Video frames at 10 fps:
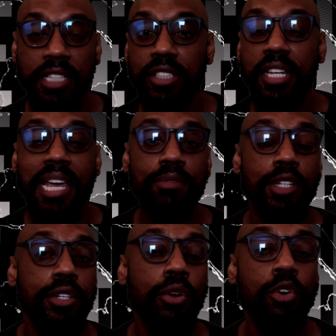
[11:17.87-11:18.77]
and just having
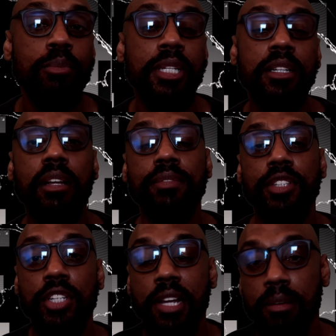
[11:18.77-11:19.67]
a tournament of the
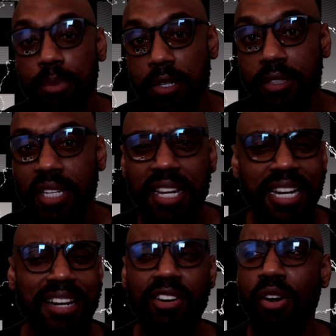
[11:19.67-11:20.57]
champions
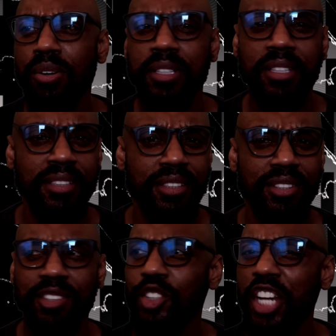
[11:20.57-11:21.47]
and call it
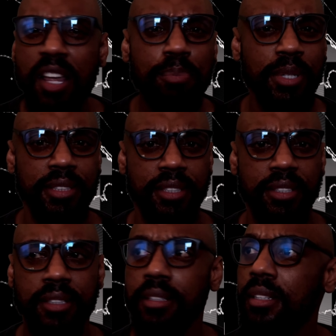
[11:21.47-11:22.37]
Champions
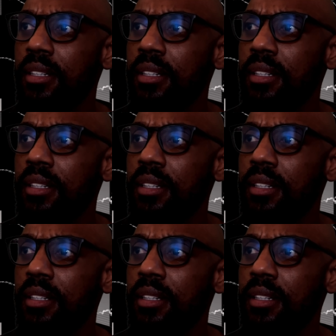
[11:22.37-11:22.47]
League.